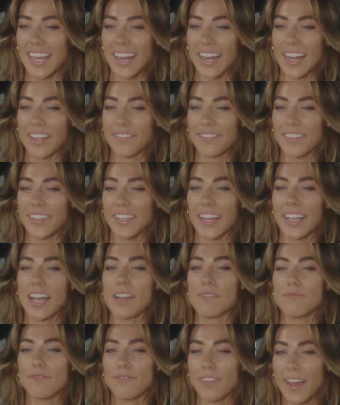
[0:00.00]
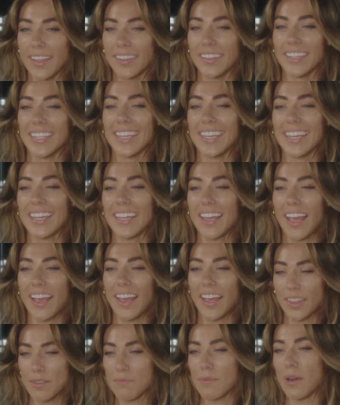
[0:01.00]
And I feel like I'm finally
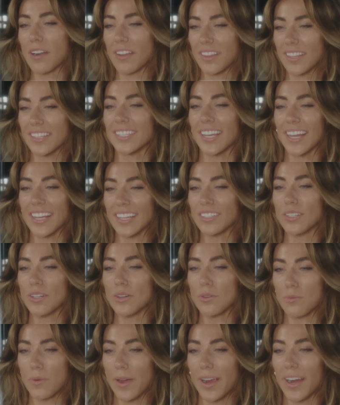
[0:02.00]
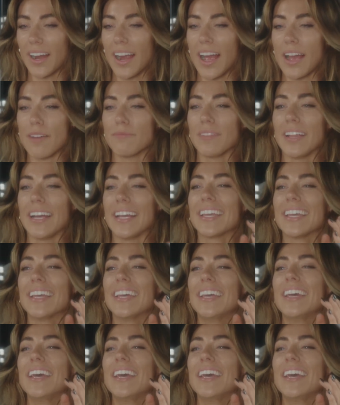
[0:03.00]
at the part of the cycle where I'm like